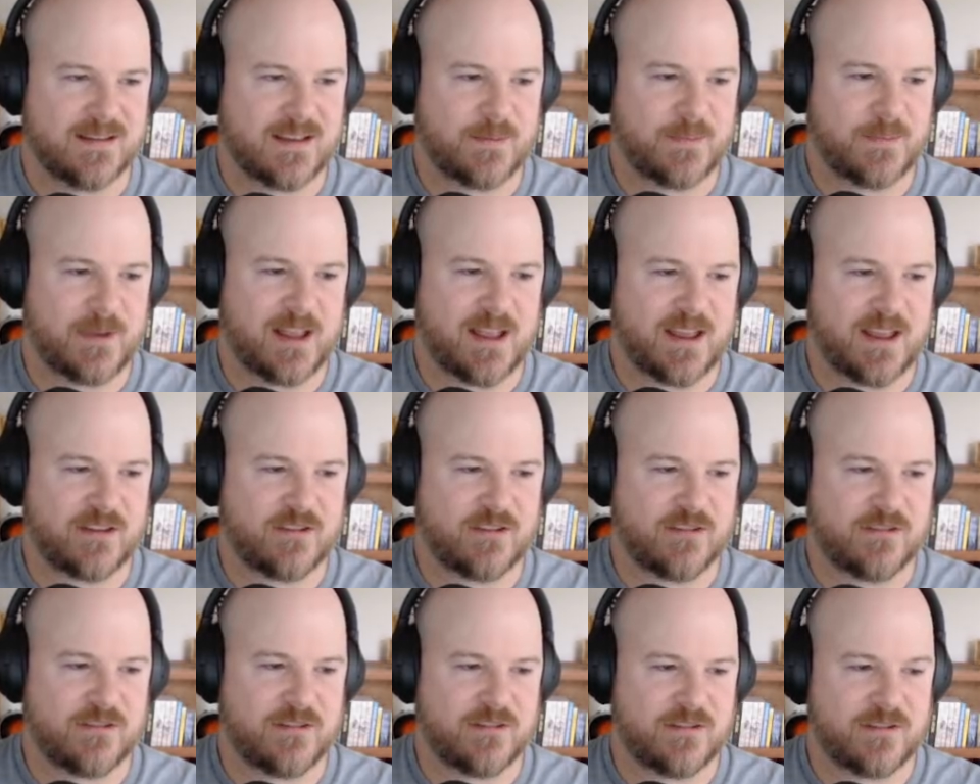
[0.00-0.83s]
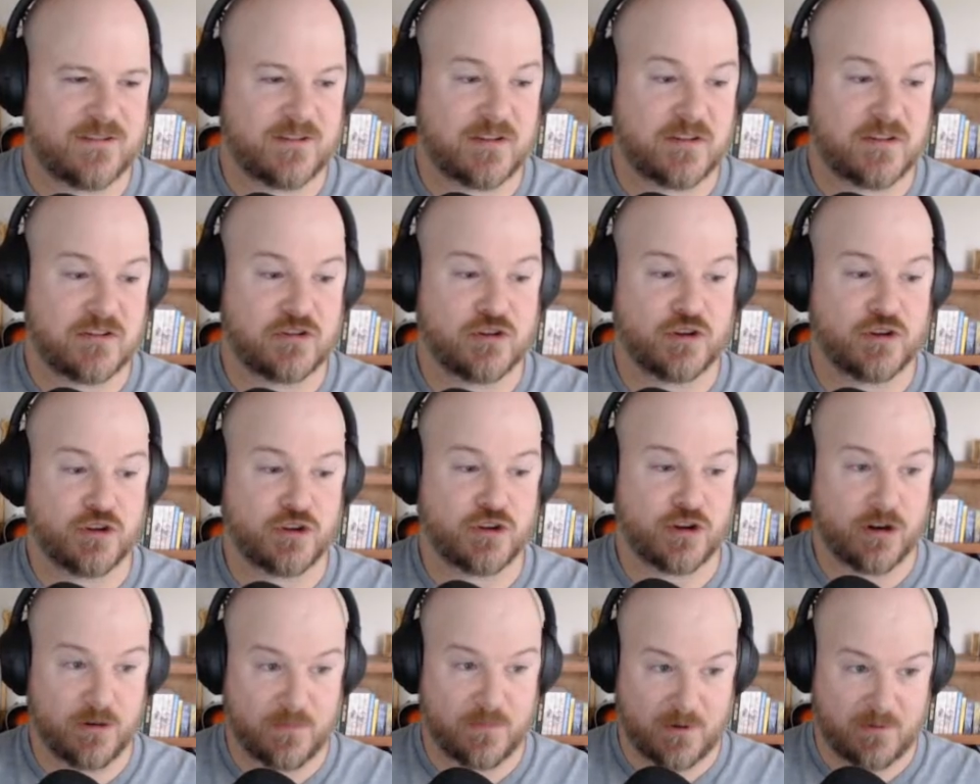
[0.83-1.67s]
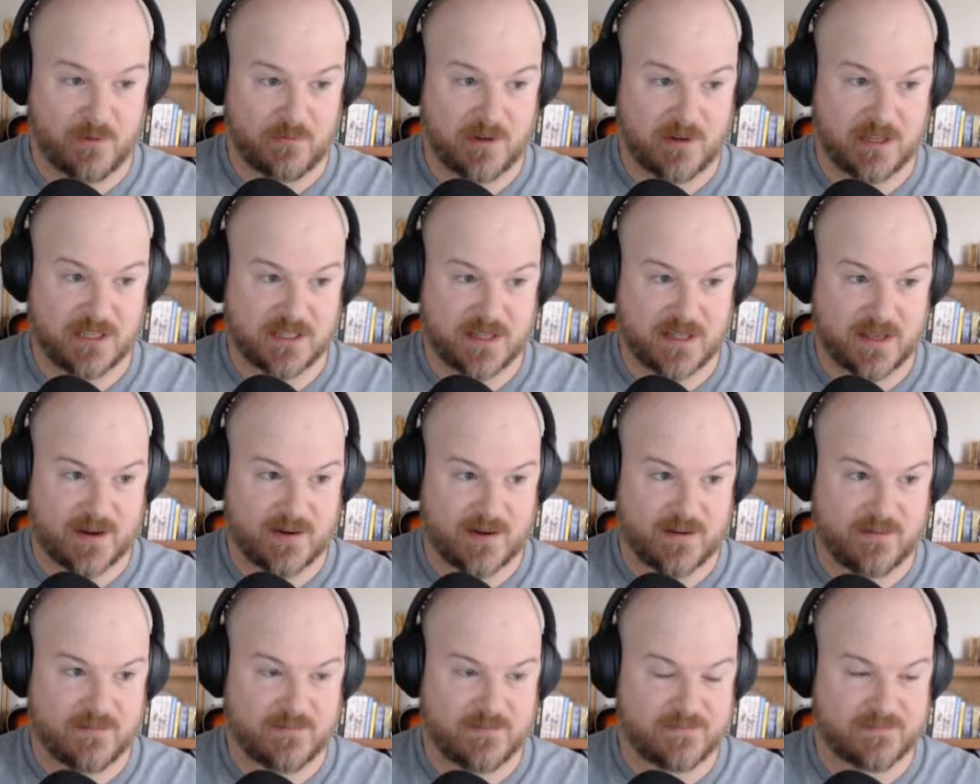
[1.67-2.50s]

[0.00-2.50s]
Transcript: I mean, I could determine what's there.